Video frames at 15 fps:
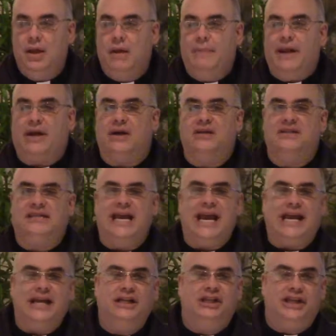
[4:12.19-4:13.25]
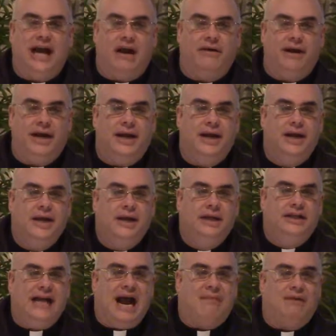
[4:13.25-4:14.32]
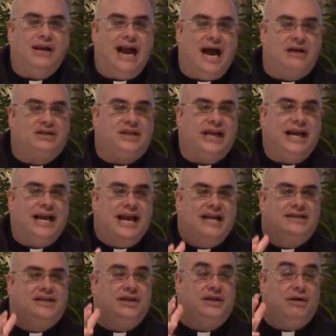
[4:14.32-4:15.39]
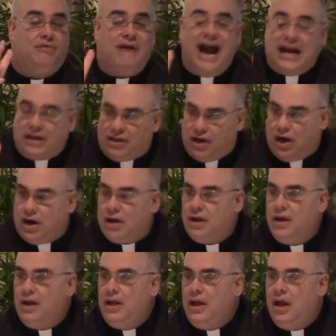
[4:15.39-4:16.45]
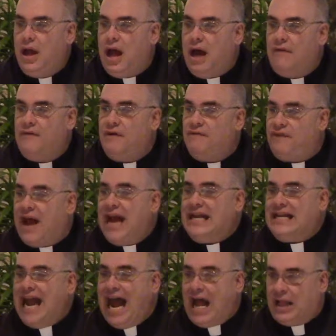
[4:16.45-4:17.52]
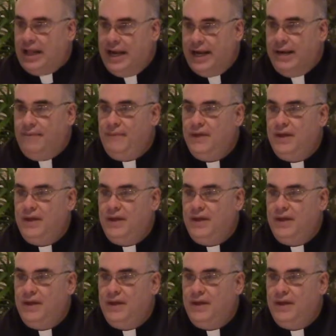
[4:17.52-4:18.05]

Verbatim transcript: because Deacon Jerry Jablanowski is the director of Vitality.